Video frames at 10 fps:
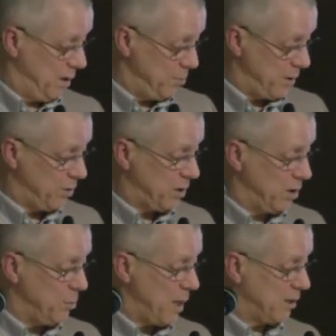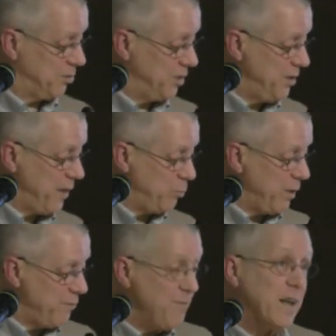American democracy than
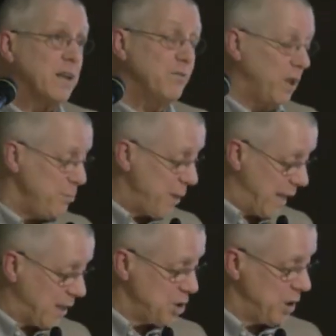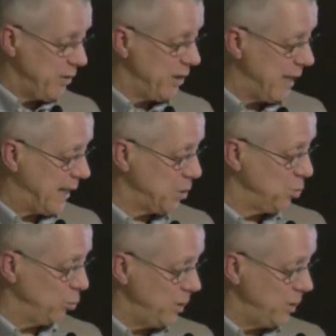with effectively managing the natural